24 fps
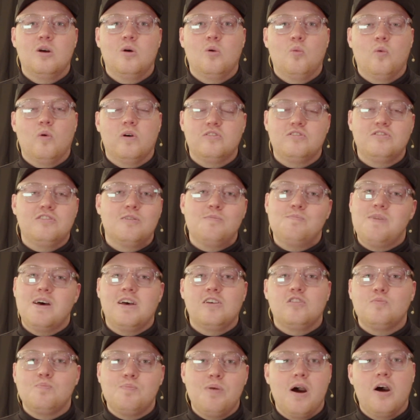wants the
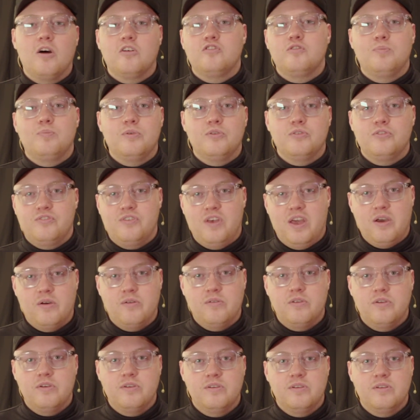best possible sound.